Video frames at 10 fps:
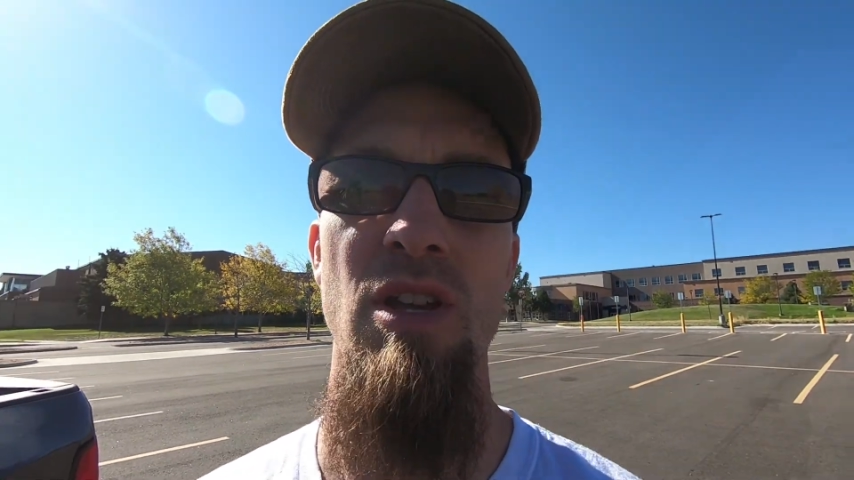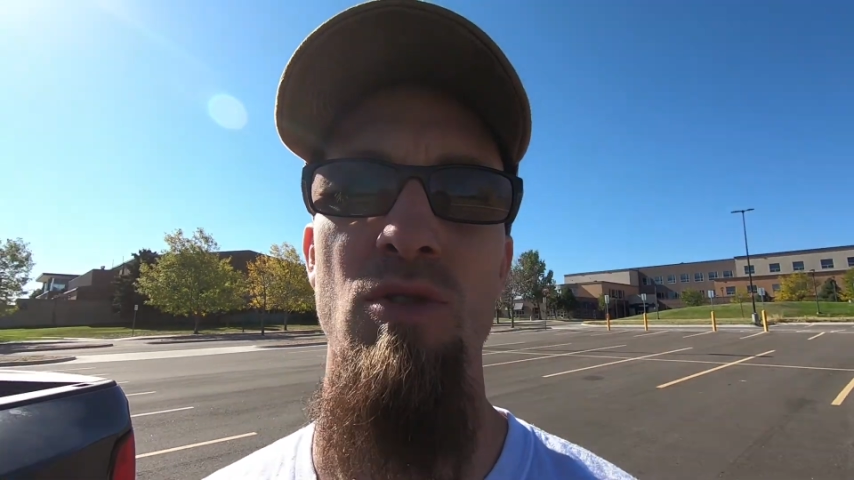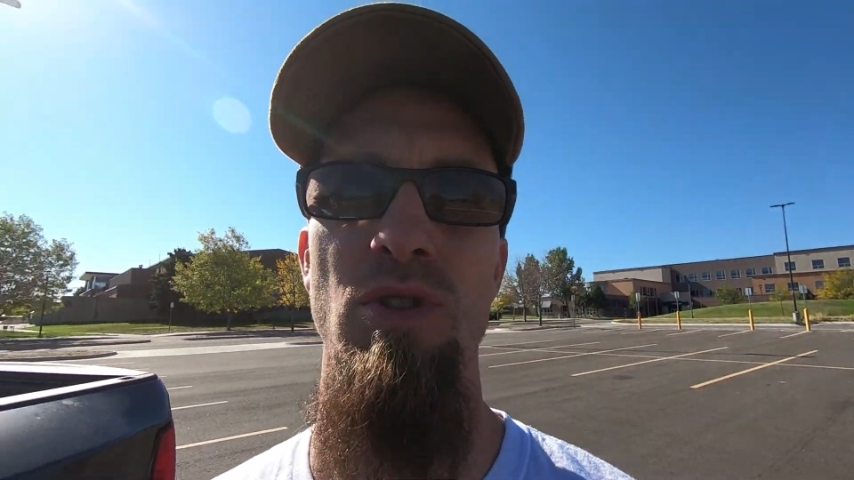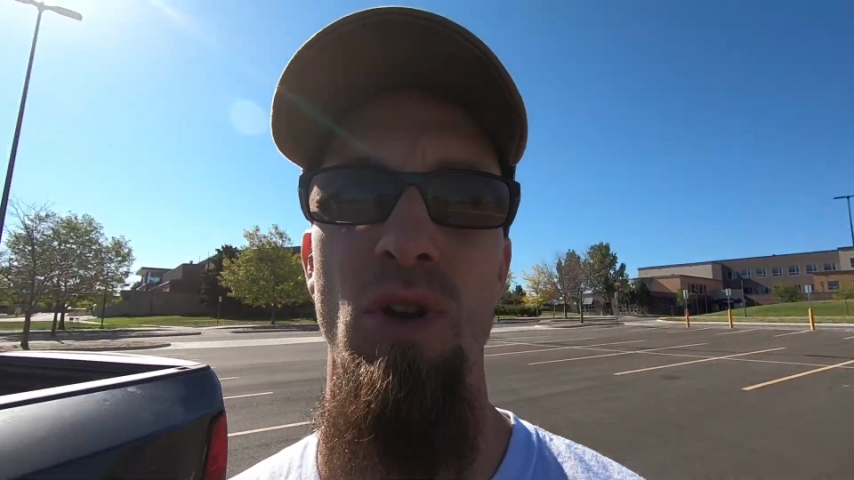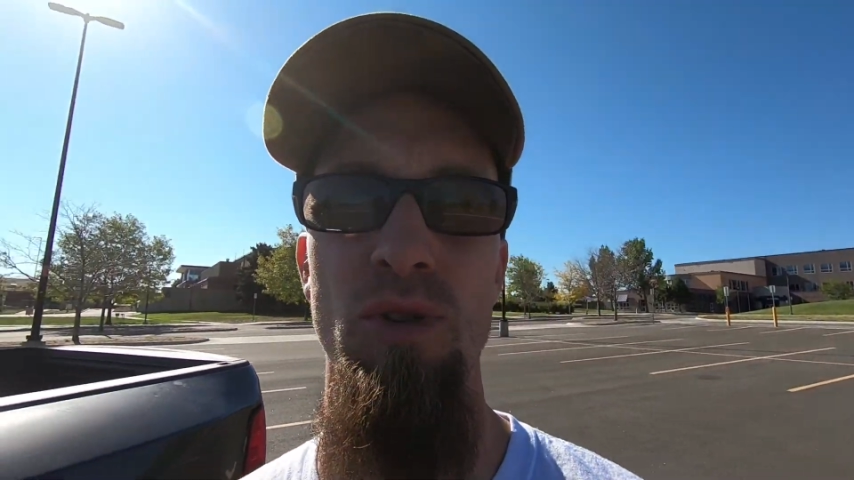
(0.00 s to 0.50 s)

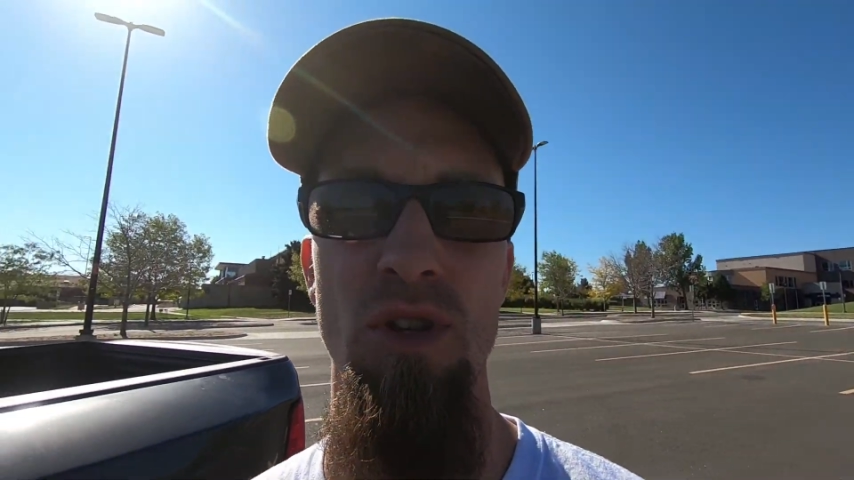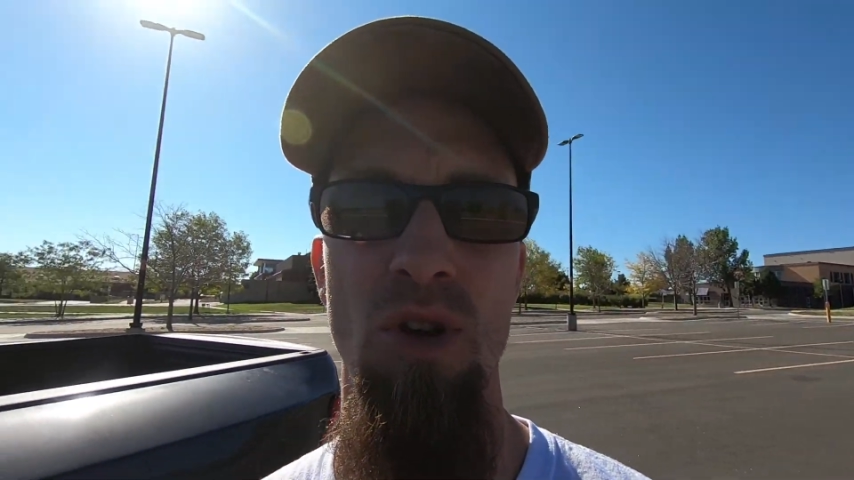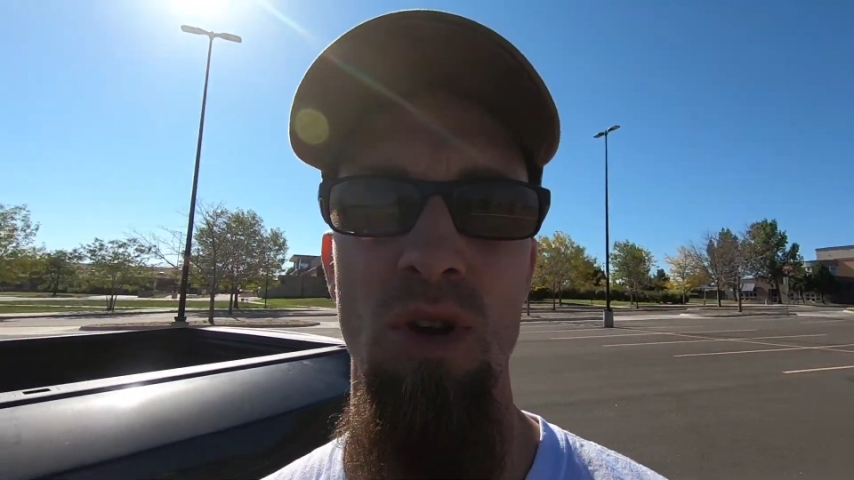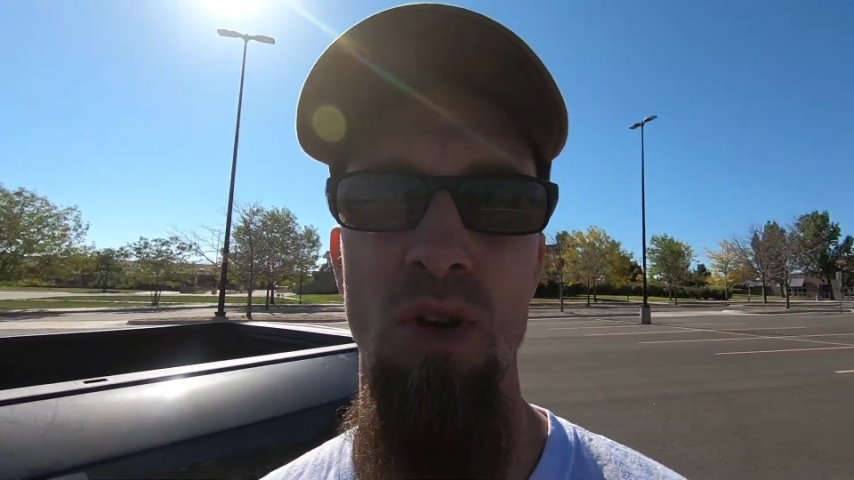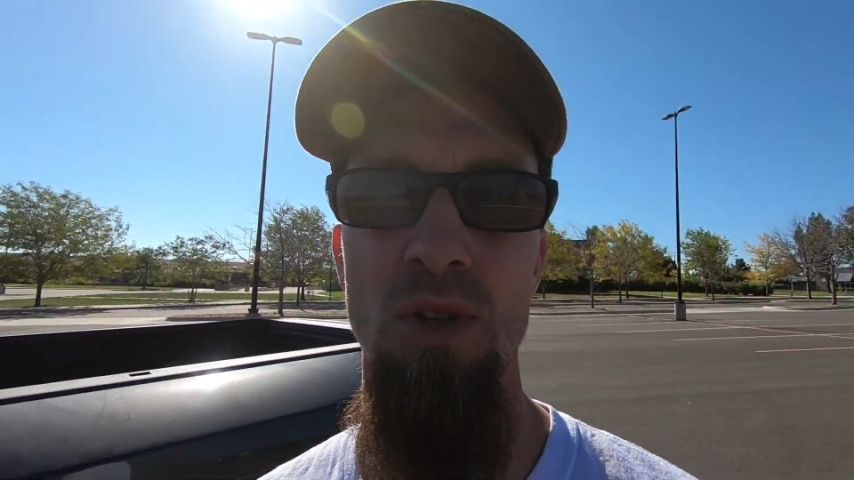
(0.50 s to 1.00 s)
who tows and
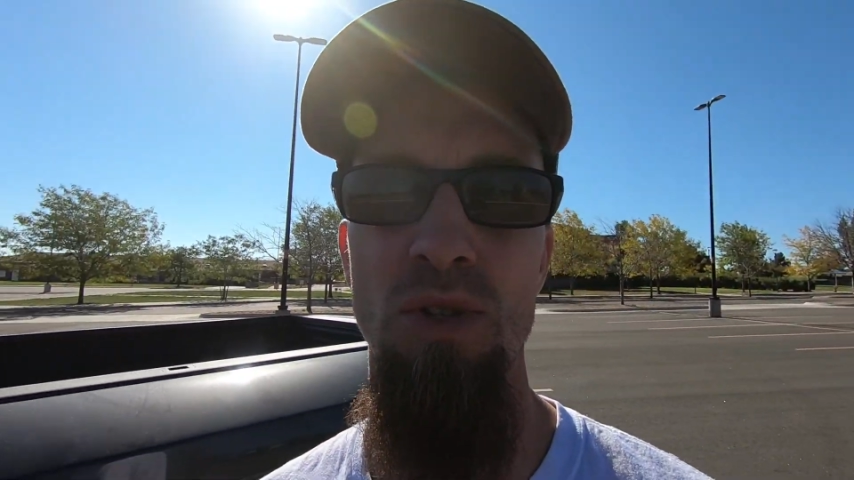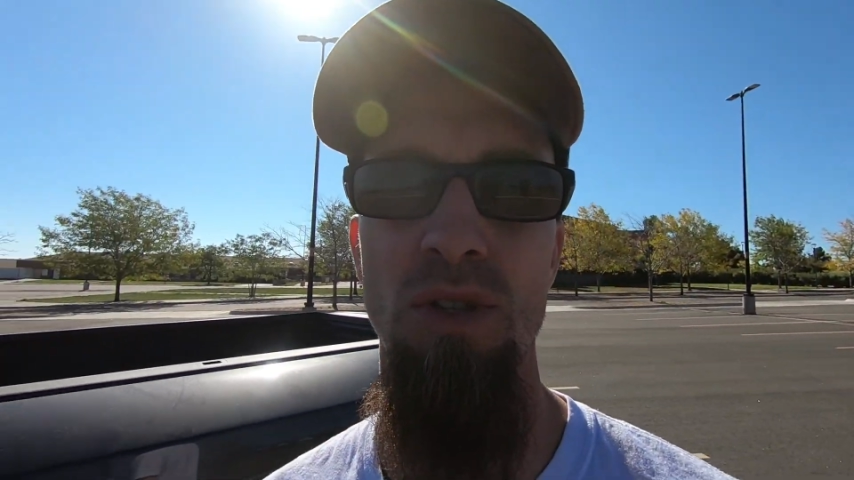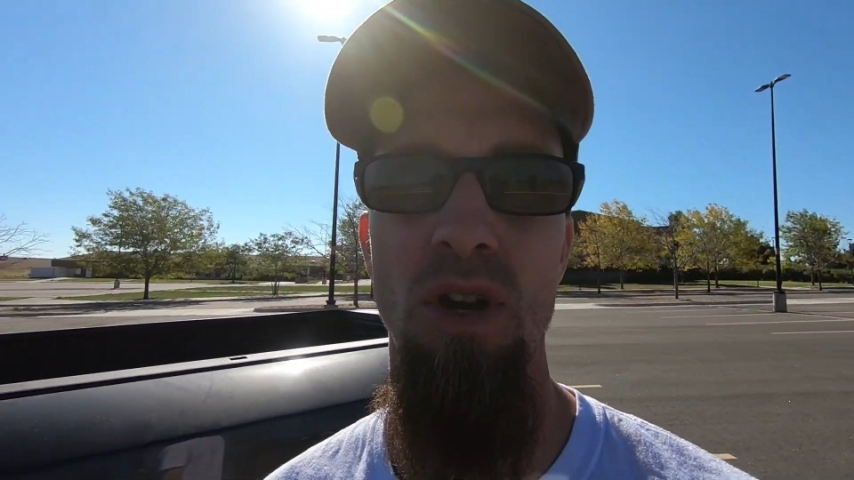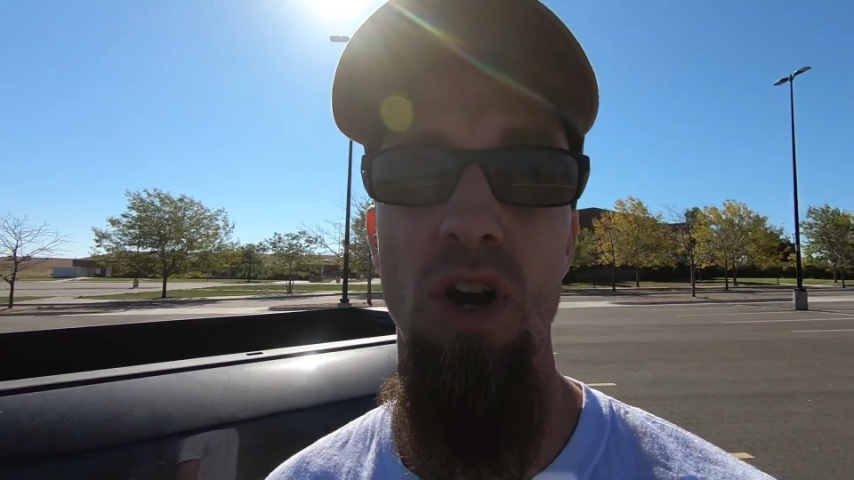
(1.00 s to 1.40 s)
hauls